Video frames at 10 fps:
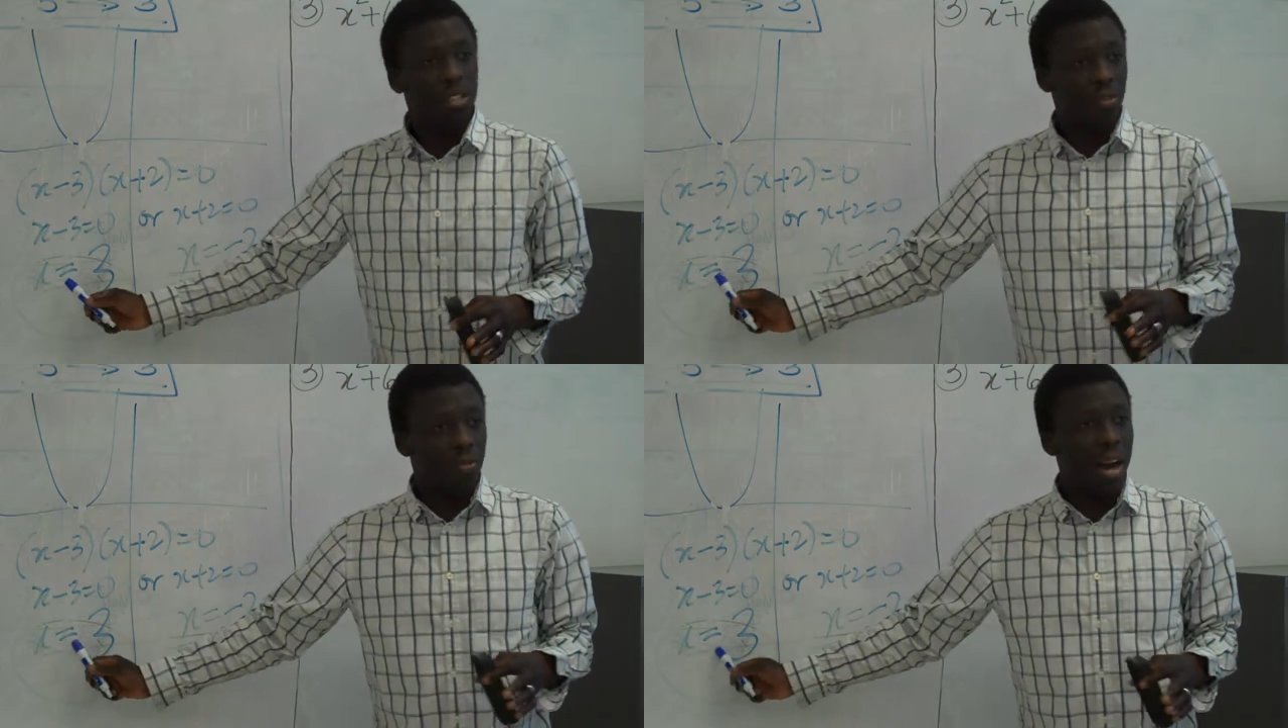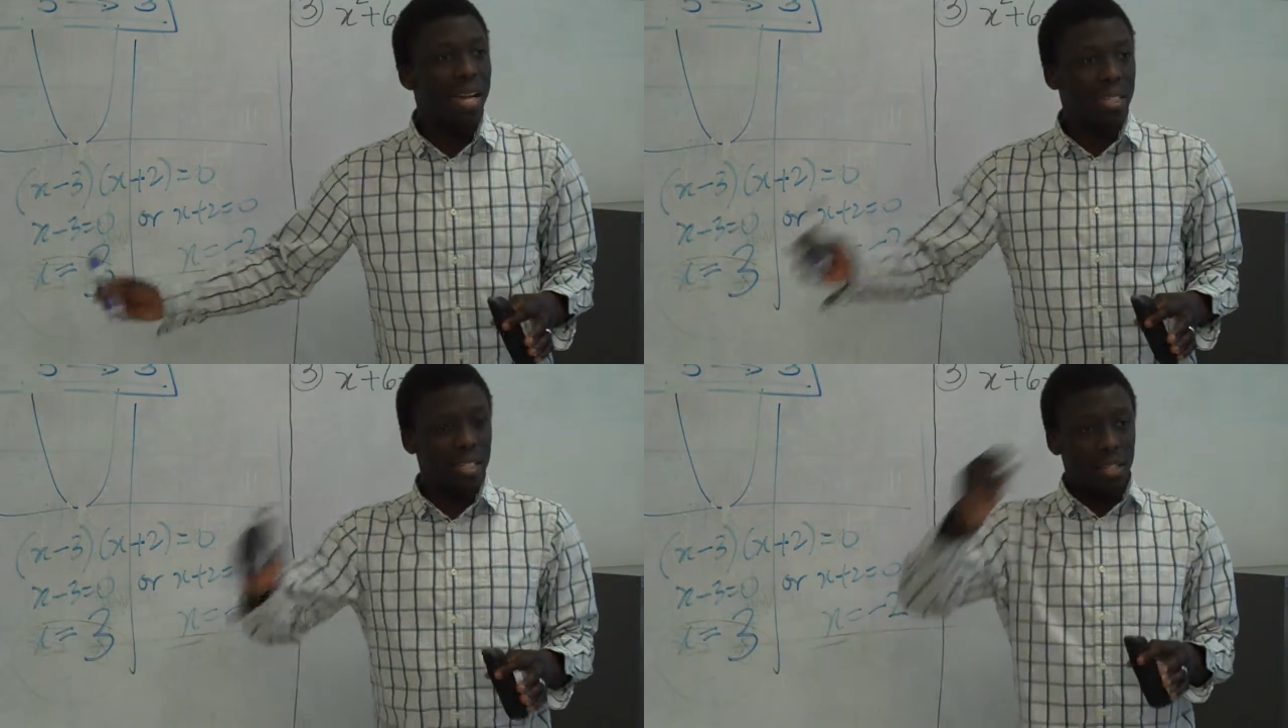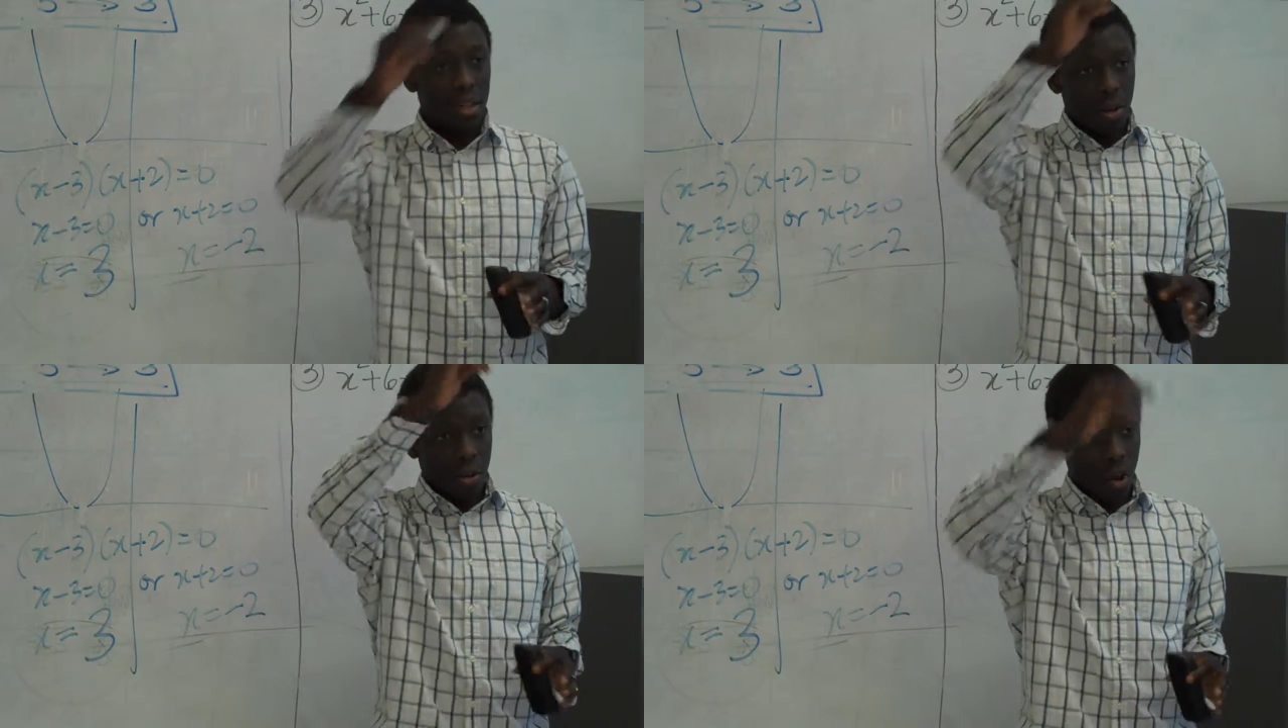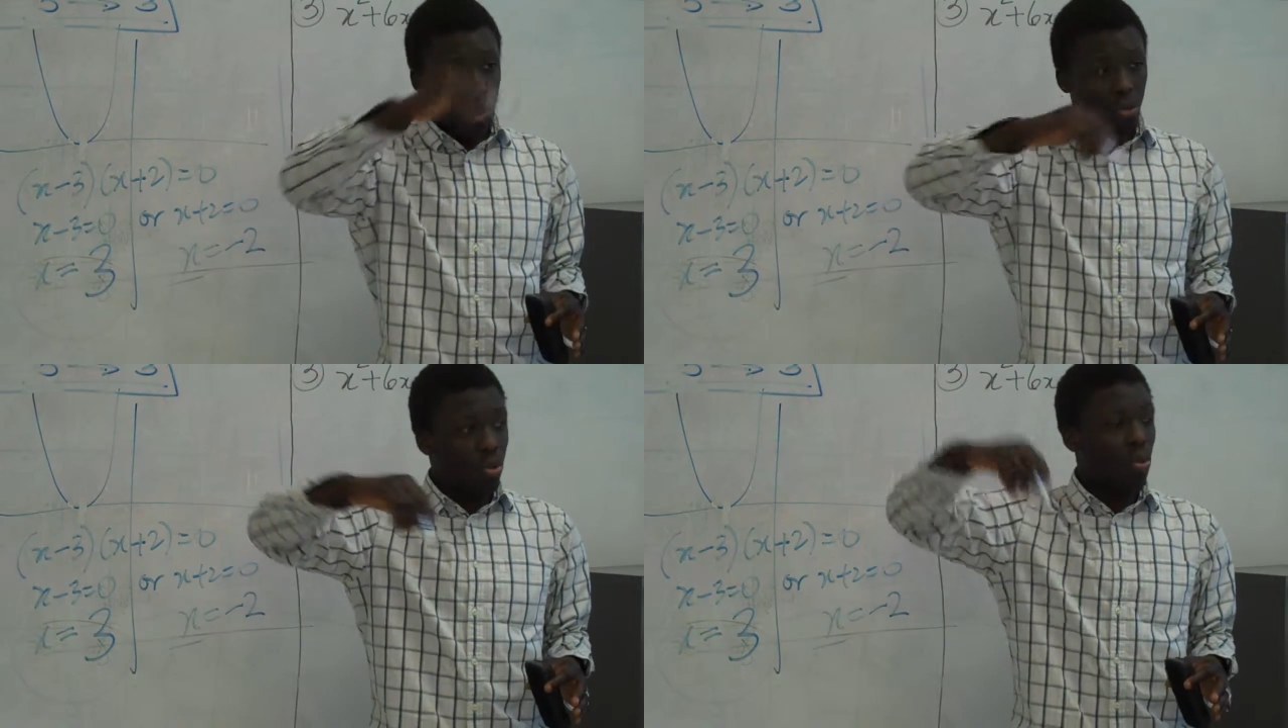to find it going
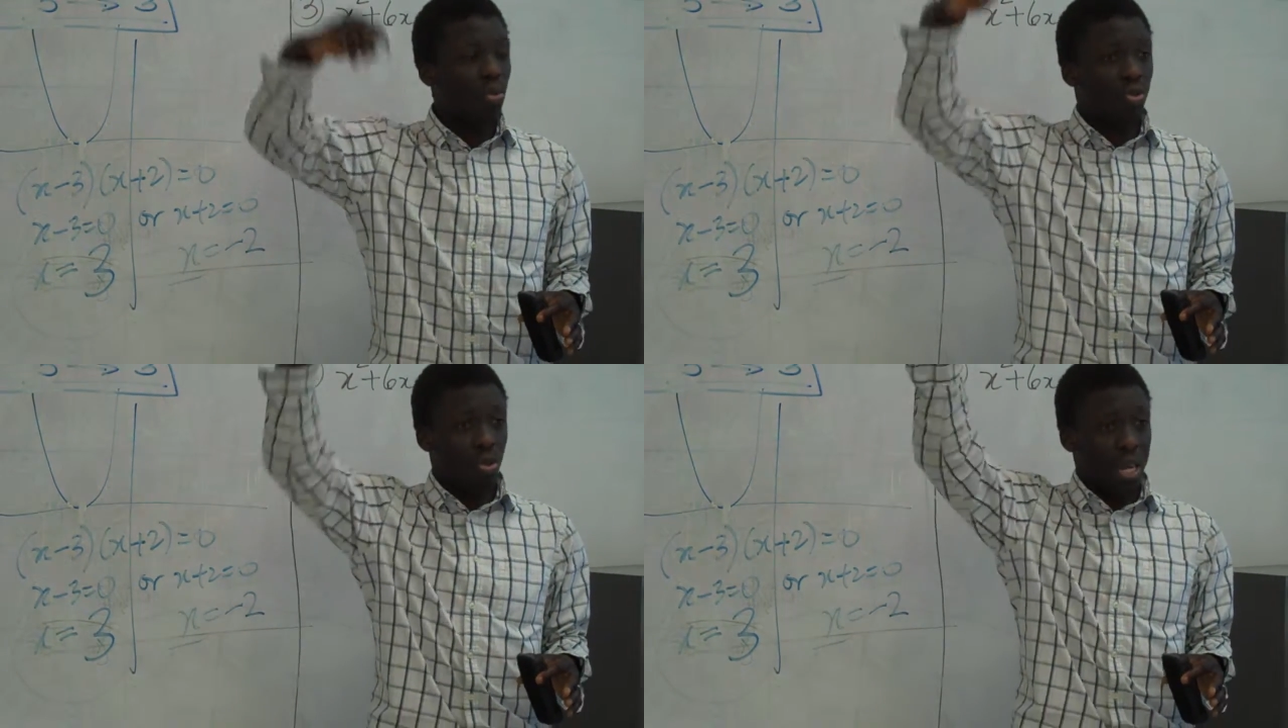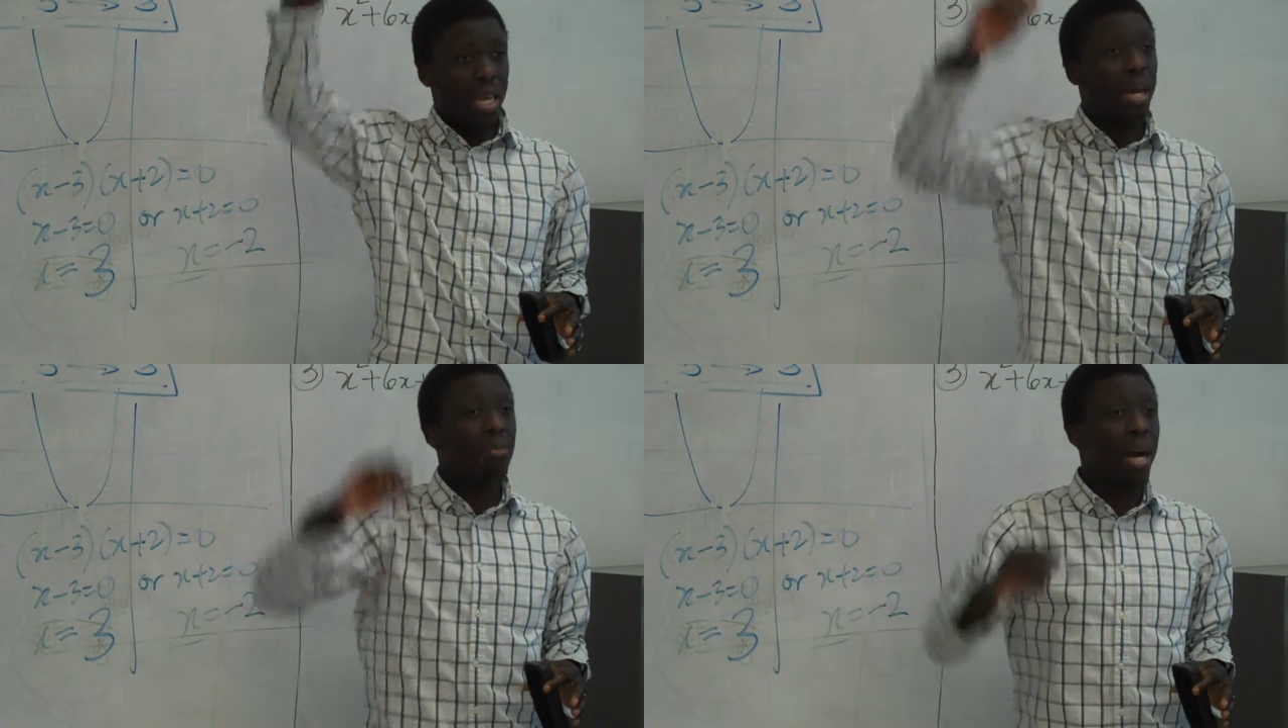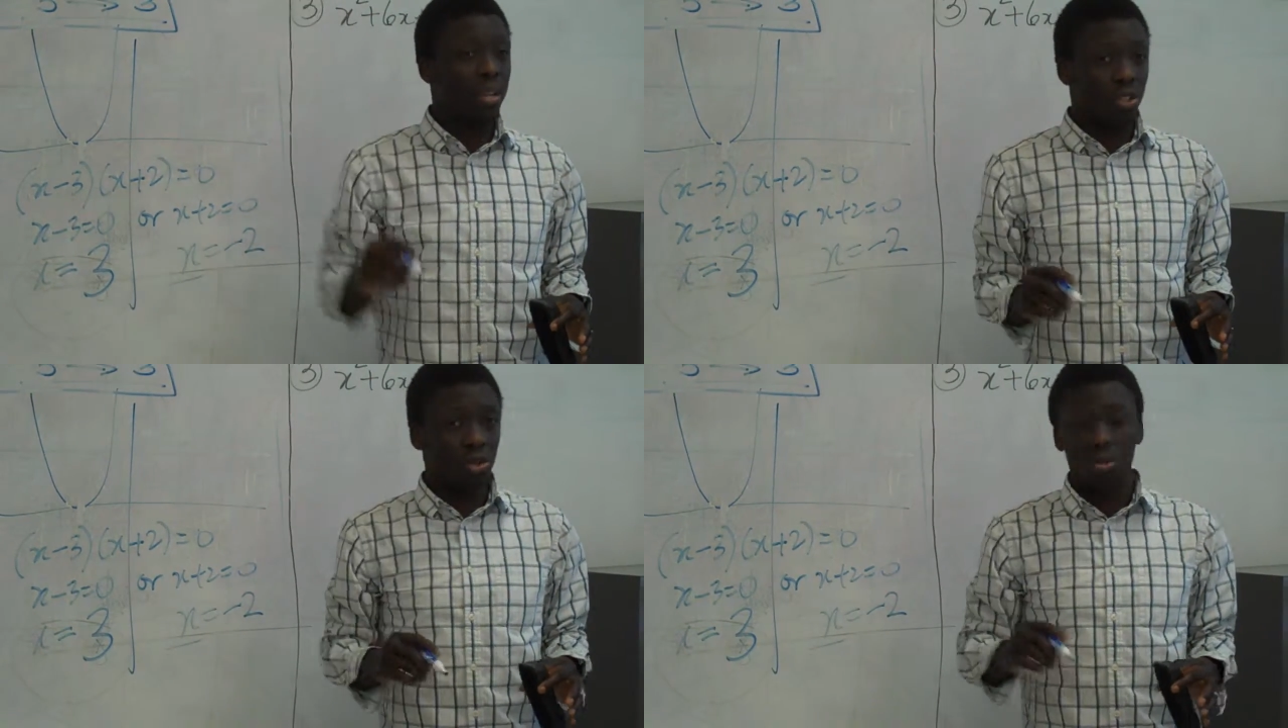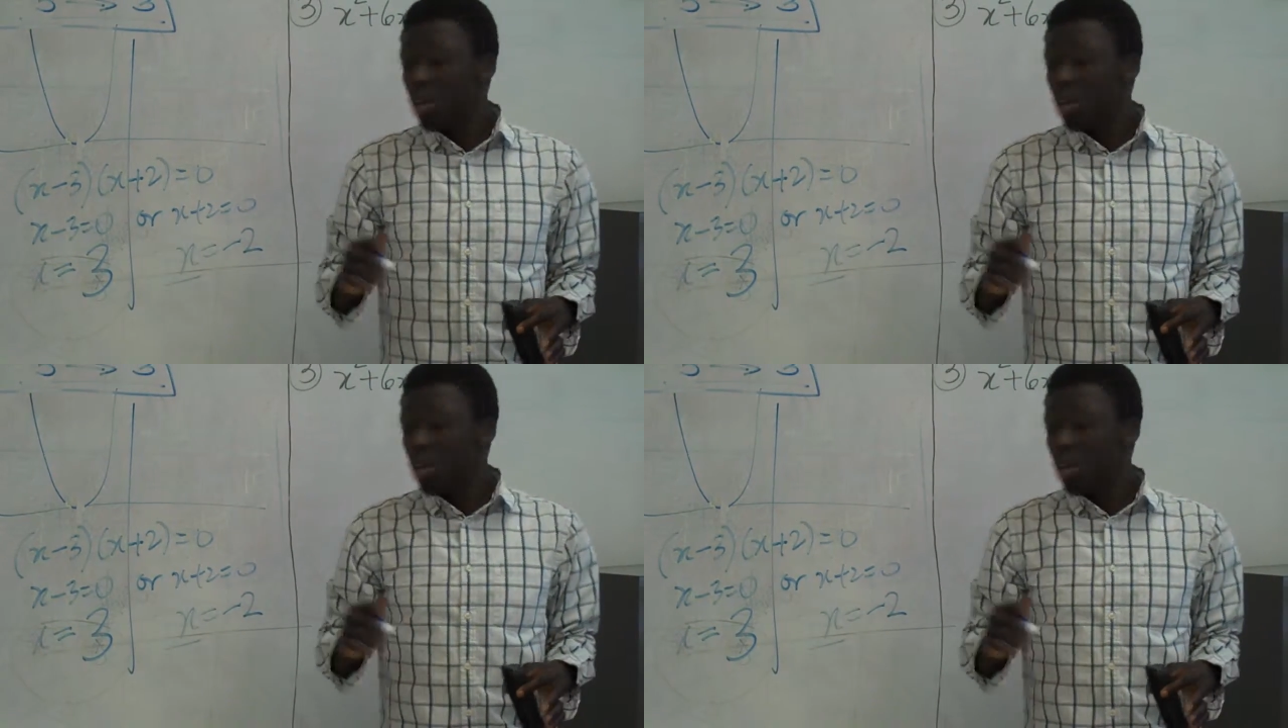through 3 and minus 2.